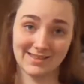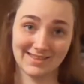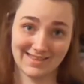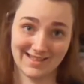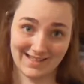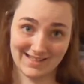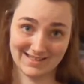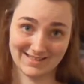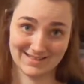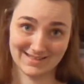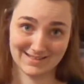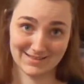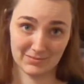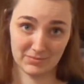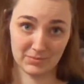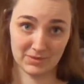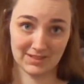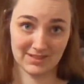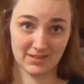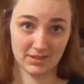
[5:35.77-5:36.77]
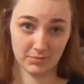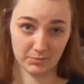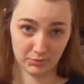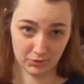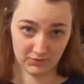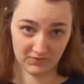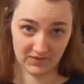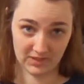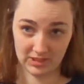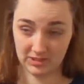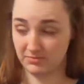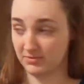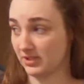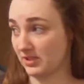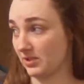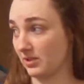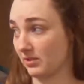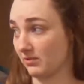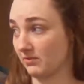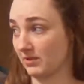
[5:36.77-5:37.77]
that is proving to
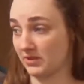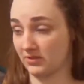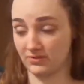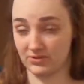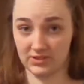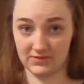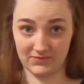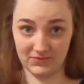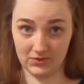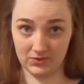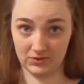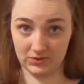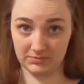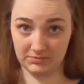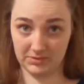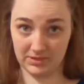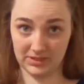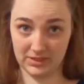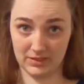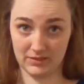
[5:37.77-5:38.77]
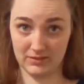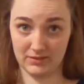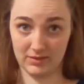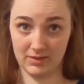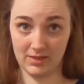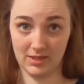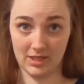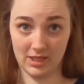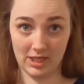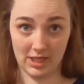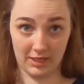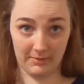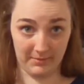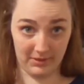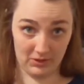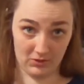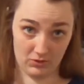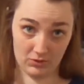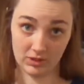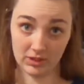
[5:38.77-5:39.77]
be rather difficult because I'm
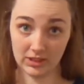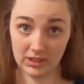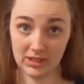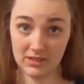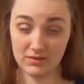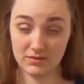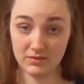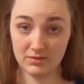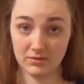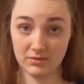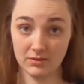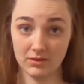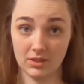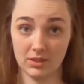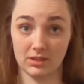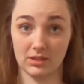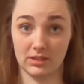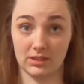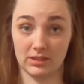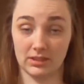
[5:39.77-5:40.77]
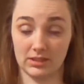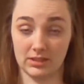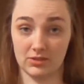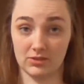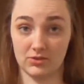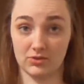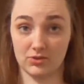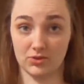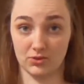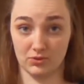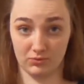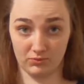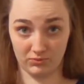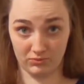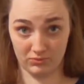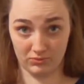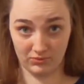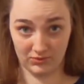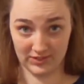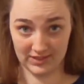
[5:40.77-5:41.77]
an organizer and I like
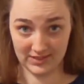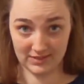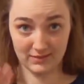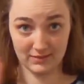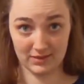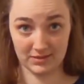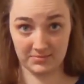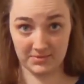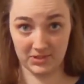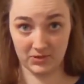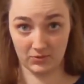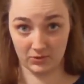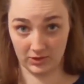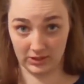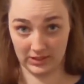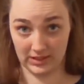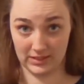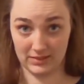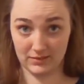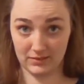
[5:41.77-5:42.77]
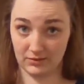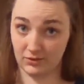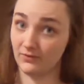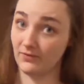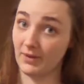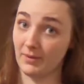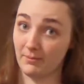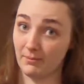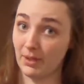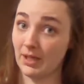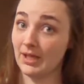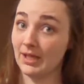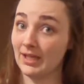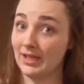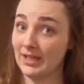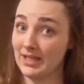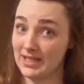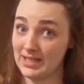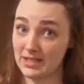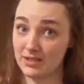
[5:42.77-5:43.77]
things to be organized. So if I'm
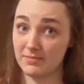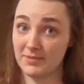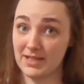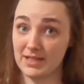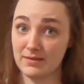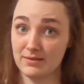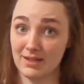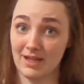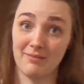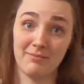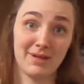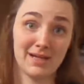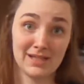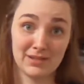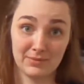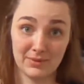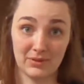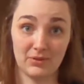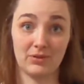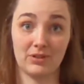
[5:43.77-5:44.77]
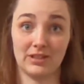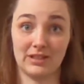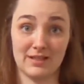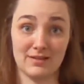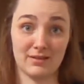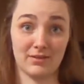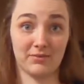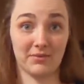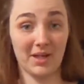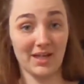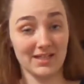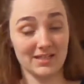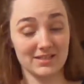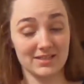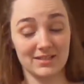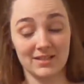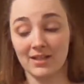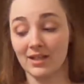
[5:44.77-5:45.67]
in a space, I might as well organize it, right?